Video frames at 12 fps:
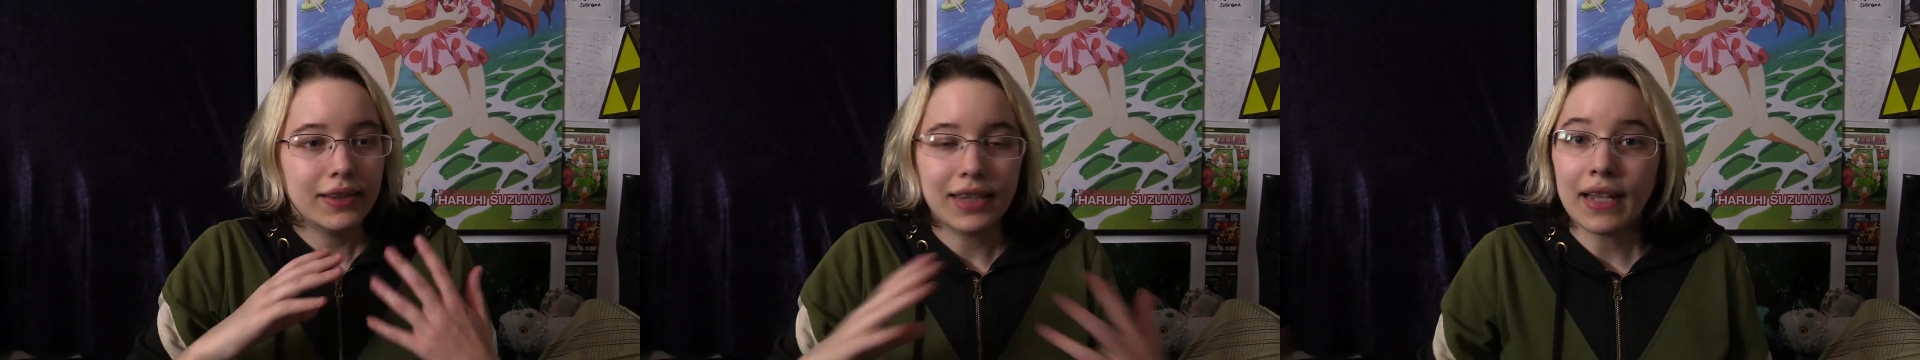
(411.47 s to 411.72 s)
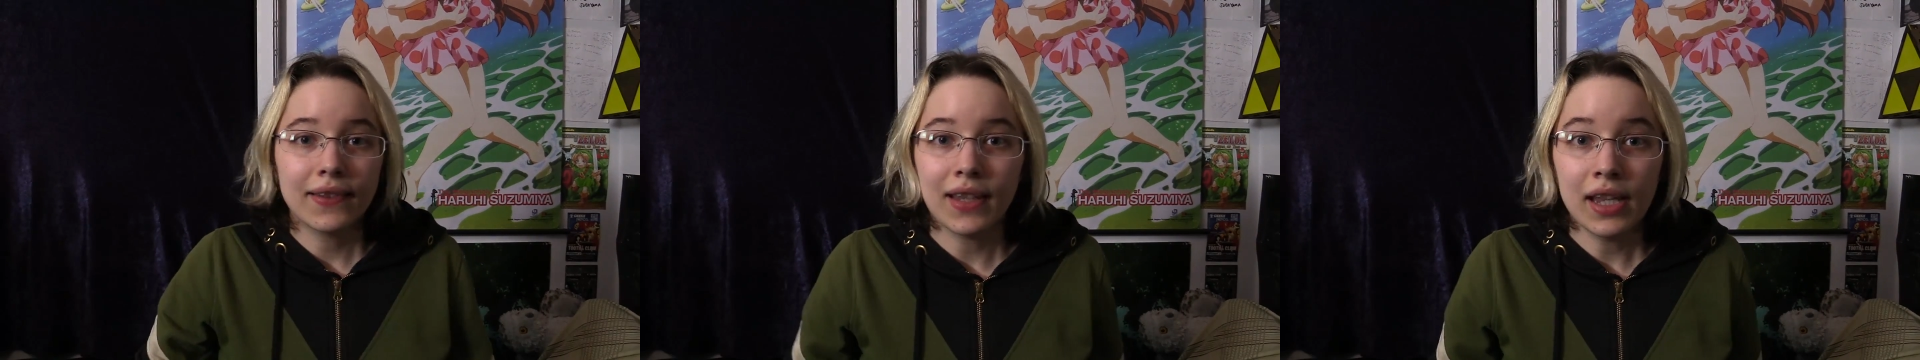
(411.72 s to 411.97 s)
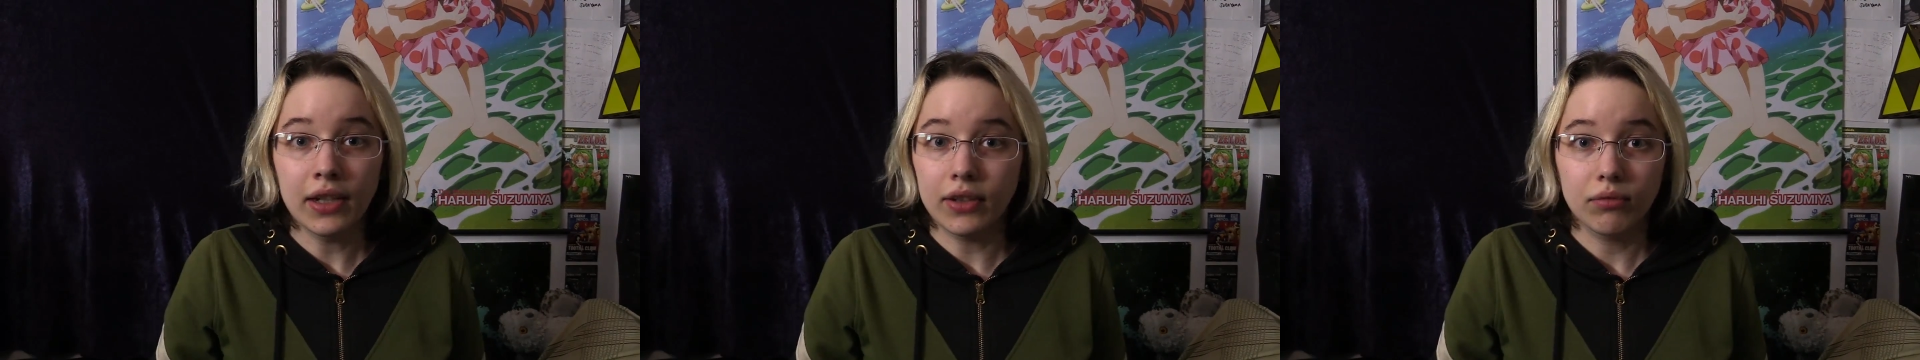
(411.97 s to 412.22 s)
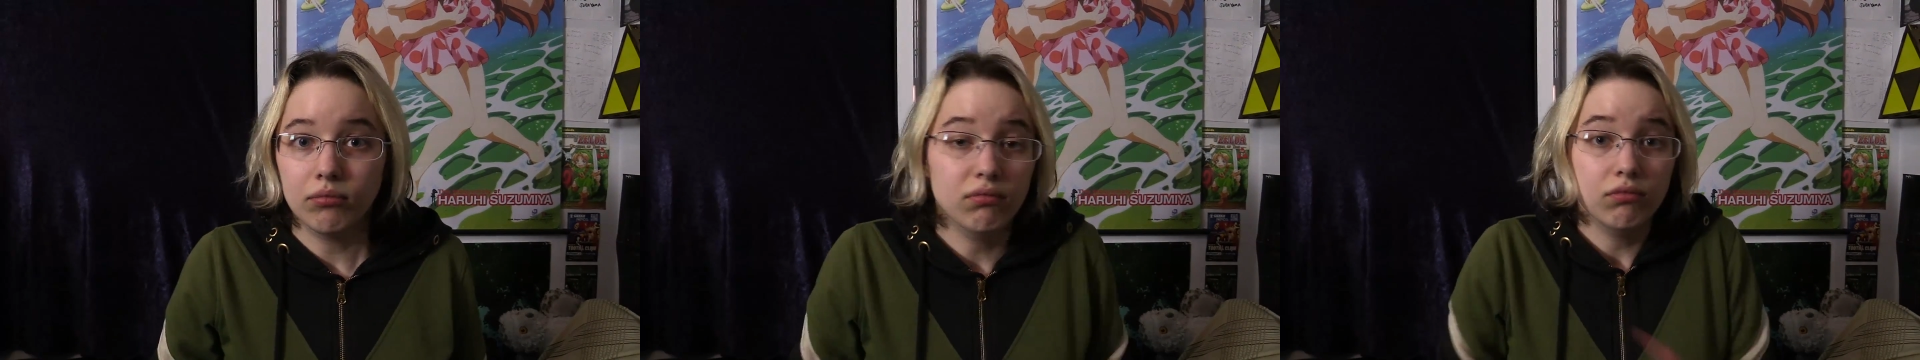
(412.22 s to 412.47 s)
That's it.
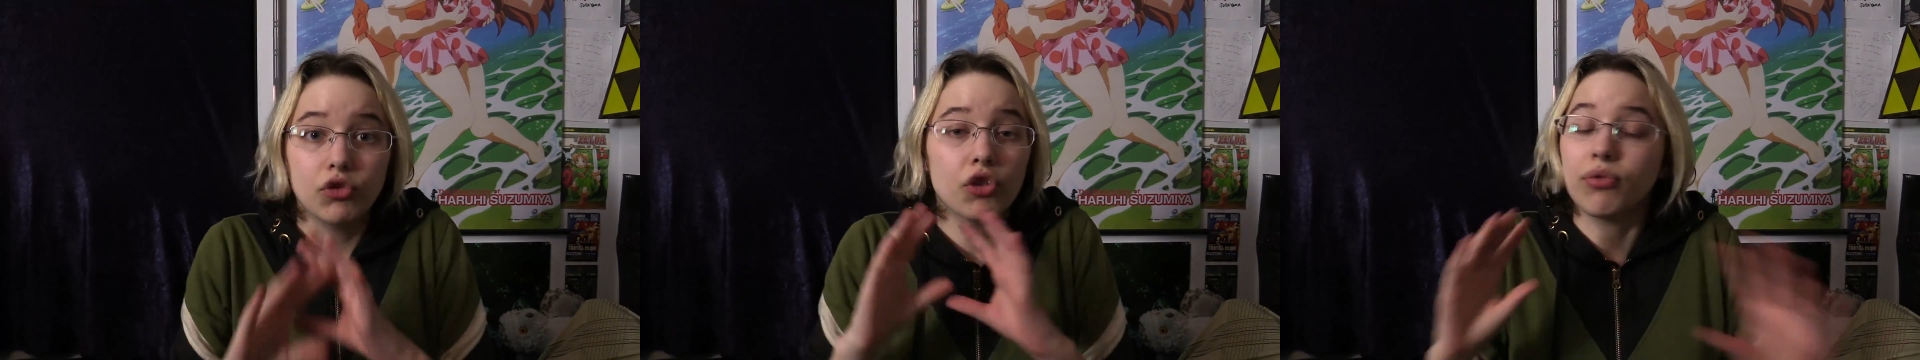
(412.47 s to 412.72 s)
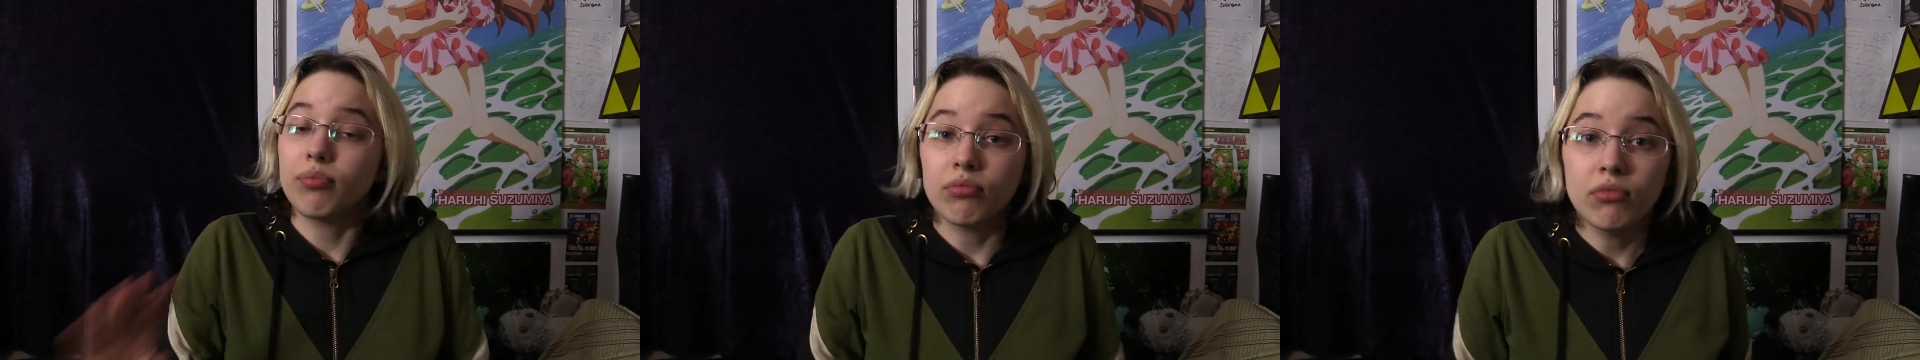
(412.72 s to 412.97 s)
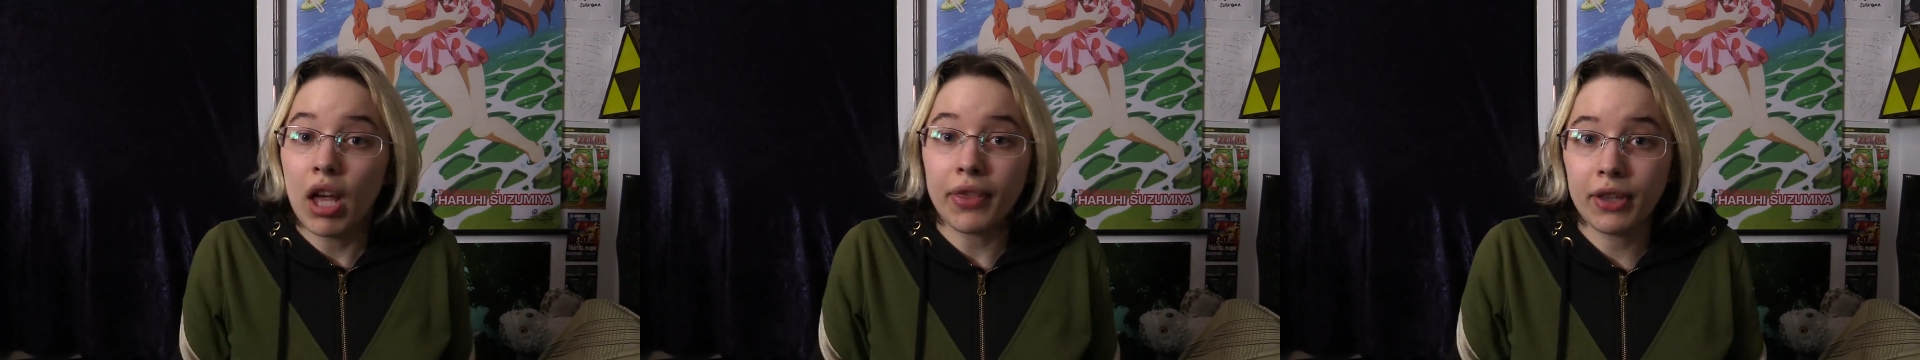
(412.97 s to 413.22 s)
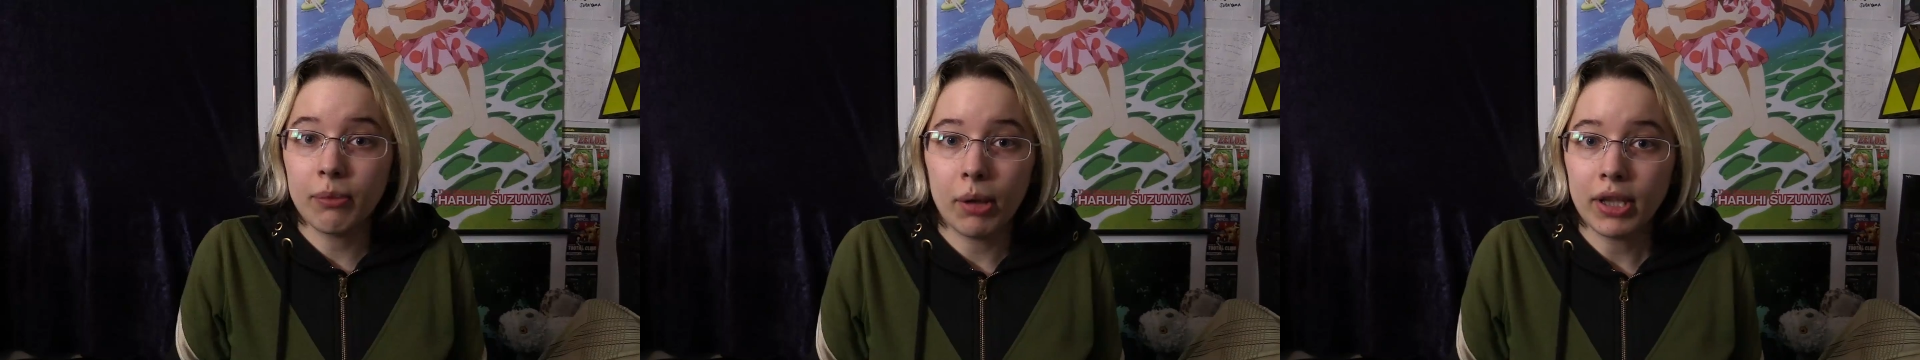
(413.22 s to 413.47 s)
Just
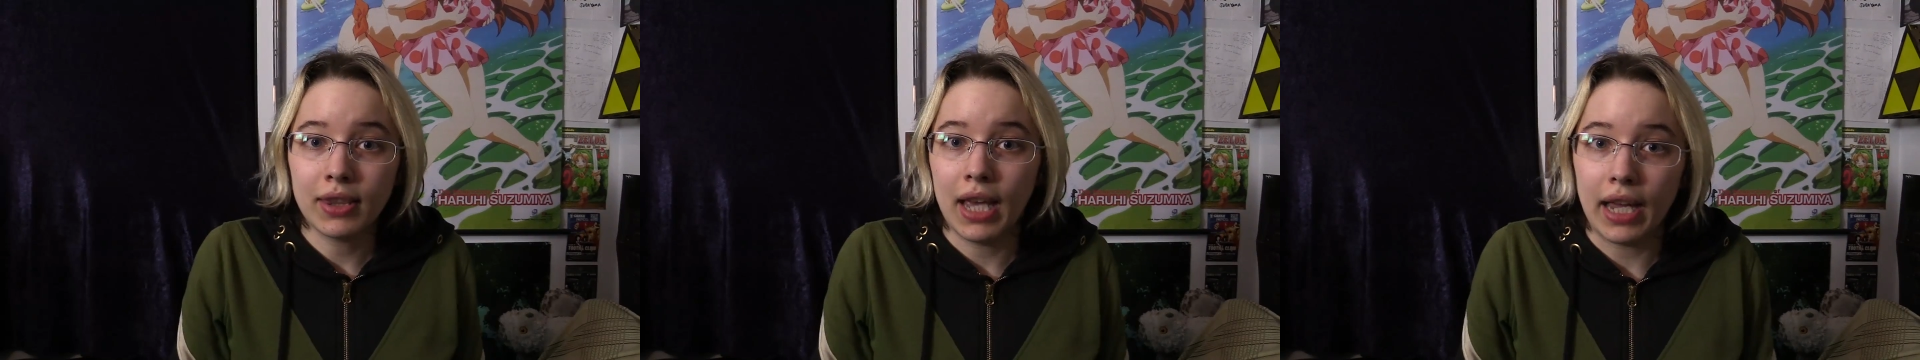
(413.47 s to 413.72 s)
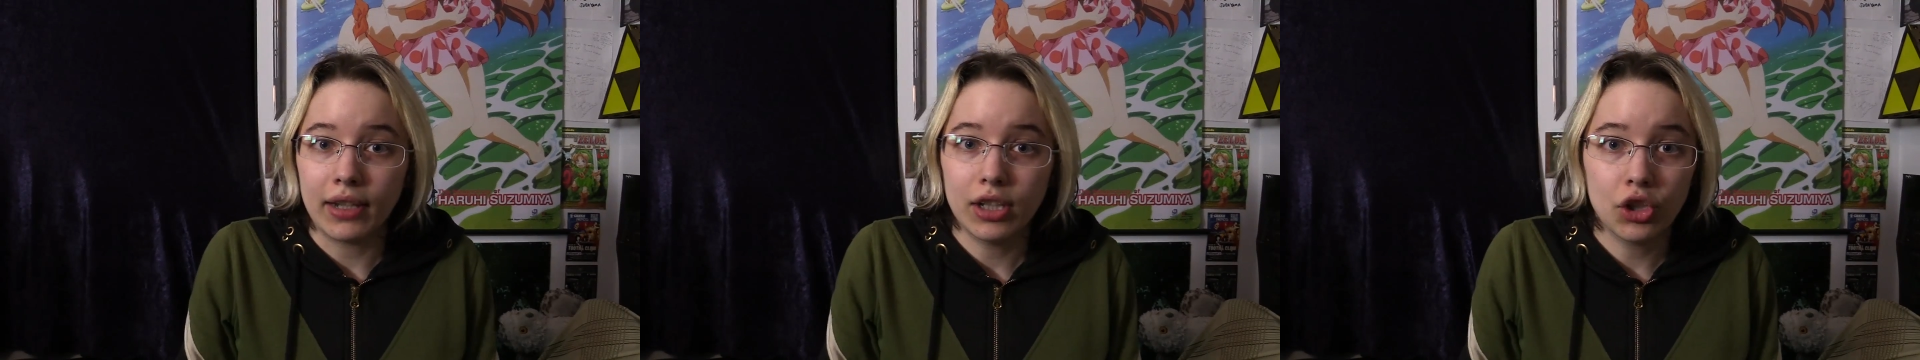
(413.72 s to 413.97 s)
nothing but that.